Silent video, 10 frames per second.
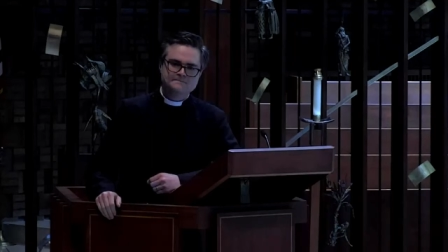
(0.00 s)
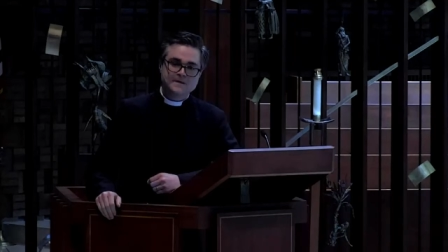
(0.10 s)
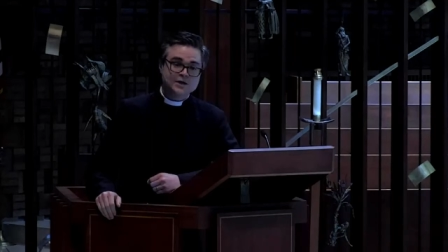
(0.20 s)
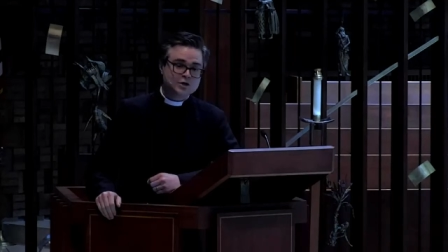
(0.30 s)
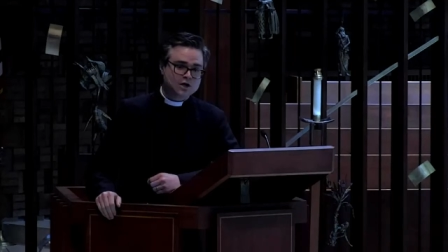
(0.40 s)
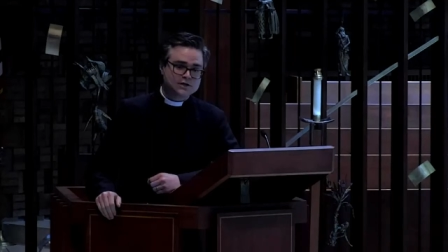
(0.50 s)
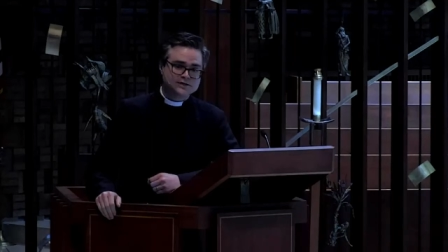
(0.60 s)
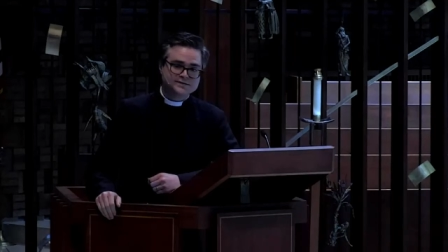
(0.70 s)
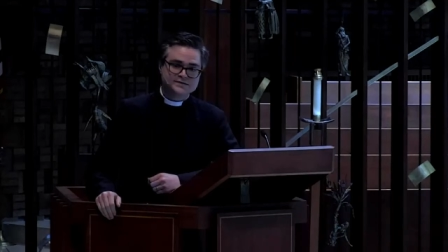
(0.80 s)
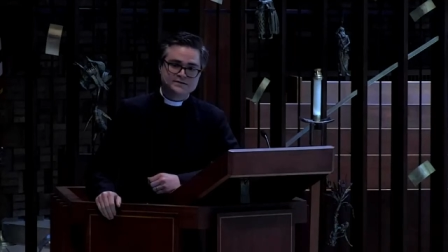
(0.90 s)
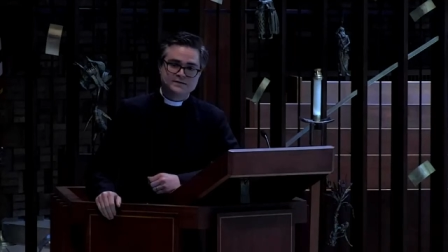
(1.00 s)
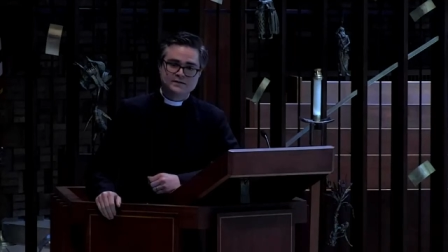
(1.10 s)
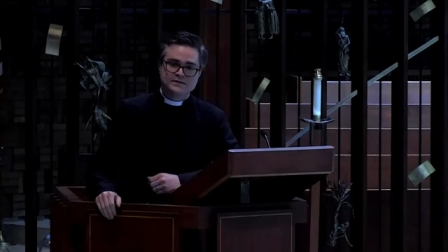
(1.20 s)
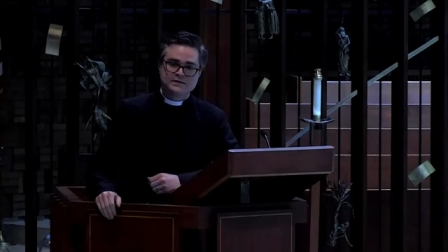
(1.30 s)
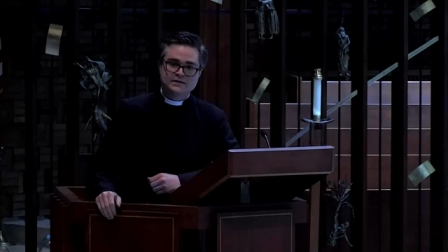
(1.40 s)
A darkness
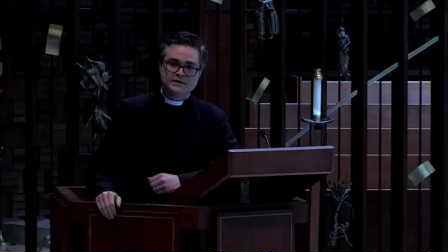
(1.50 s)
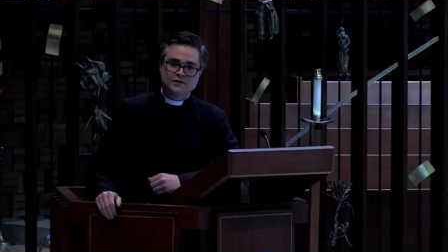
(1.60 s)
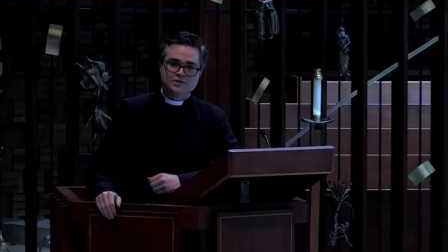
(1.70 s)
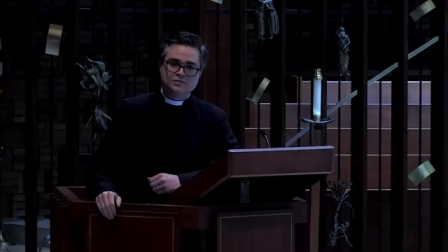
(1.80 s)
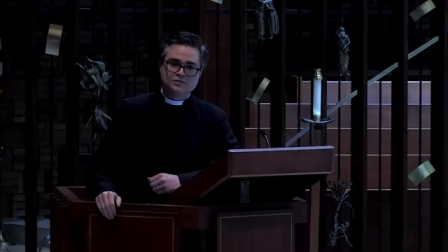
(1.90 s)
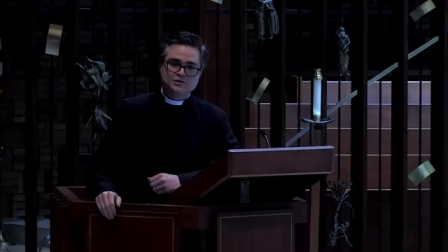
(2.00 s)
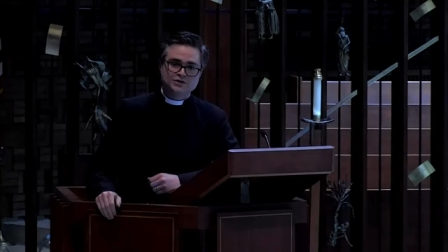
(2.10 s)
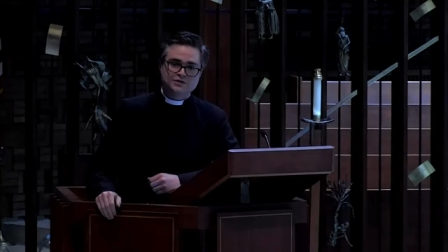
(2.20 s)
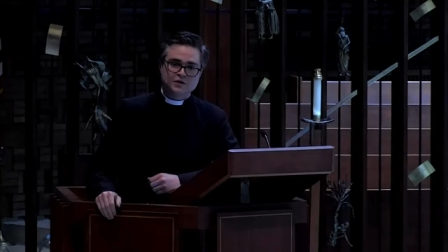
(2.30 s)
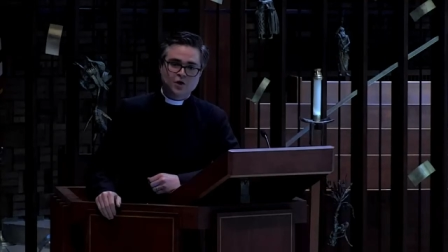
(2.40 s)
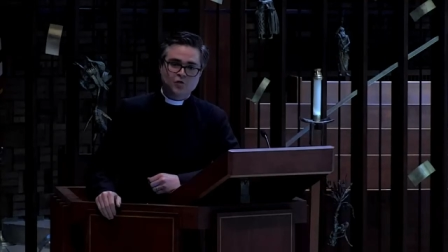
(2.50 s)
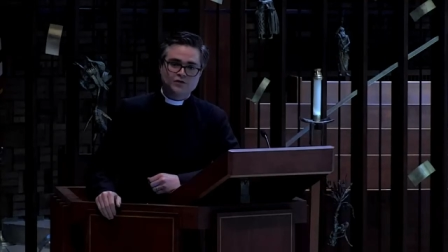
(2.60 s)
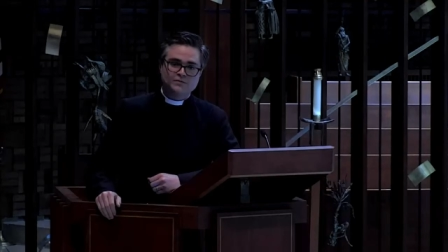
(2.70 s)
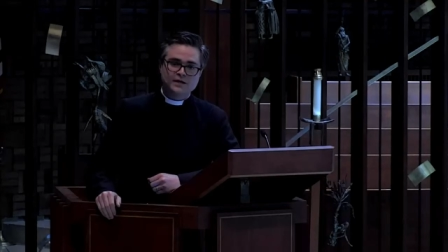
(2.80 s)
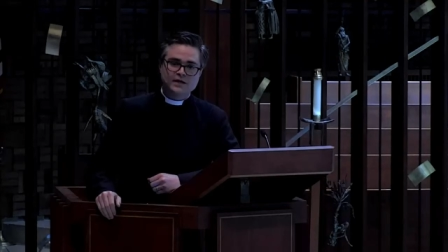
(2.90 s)
which is only
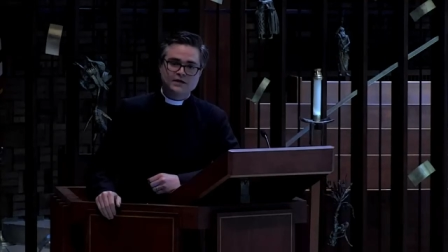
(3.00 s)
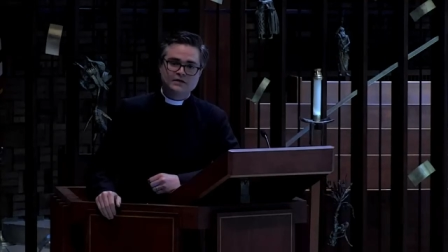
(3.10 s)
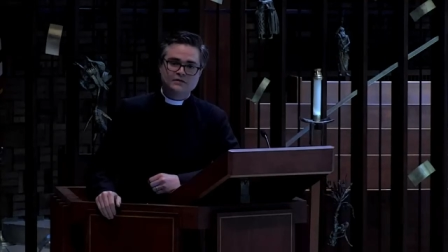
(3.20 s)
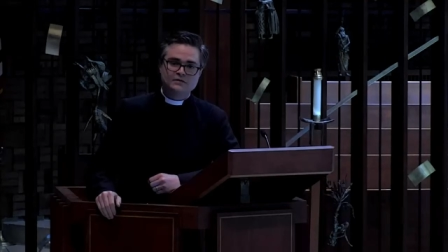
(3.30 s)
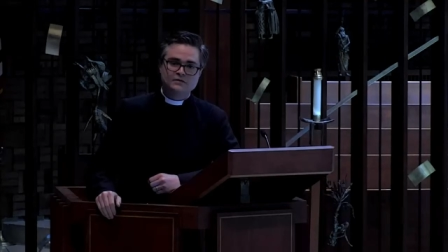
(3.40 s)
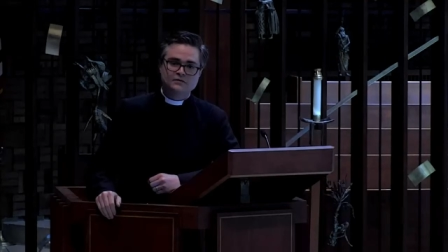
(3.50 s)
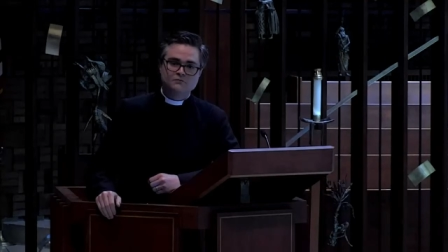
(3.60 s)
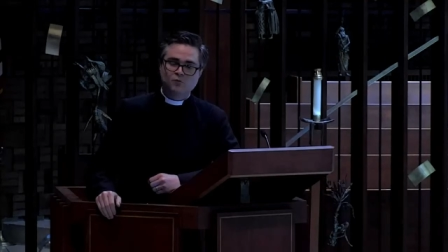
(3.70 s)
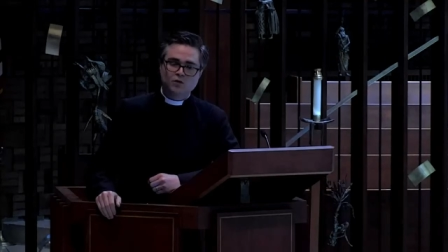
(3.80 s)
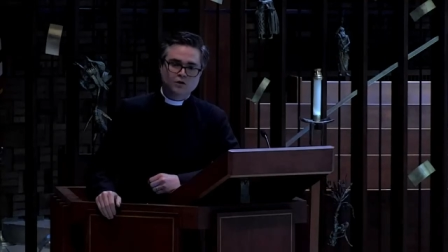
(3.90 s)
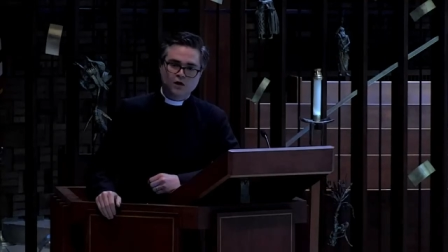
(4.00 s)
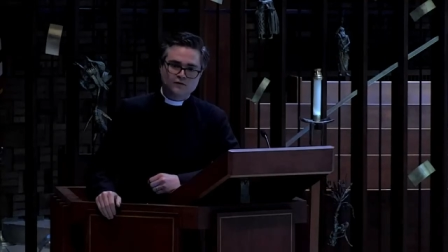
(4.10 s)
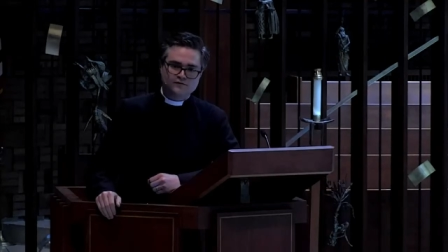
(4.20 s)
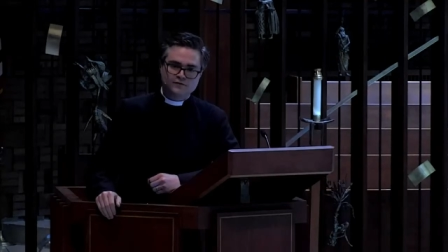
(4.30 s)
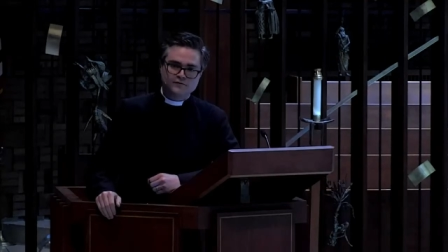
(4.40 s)
made more
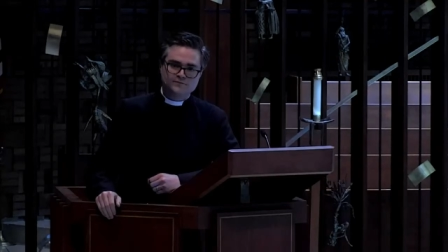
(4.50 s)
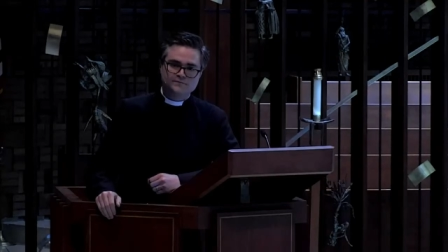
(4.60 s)
awful,